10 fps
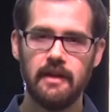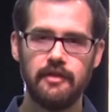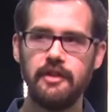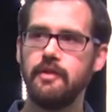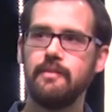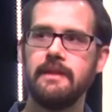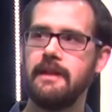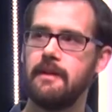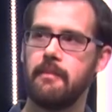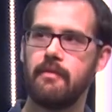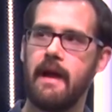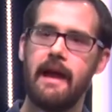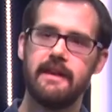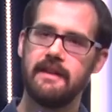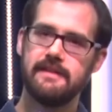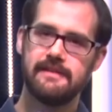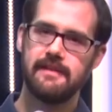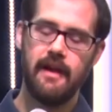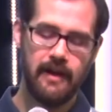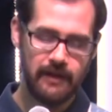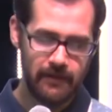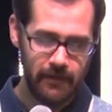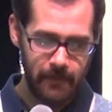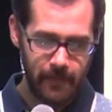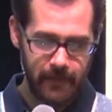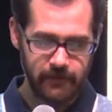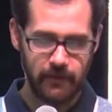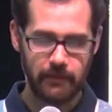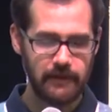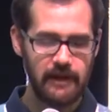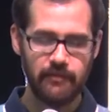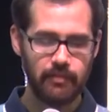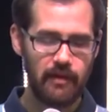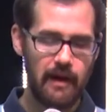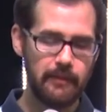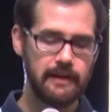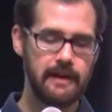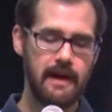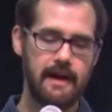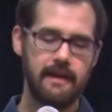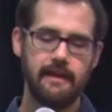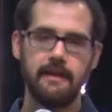do you need a miraculous sign to believe? Probably not.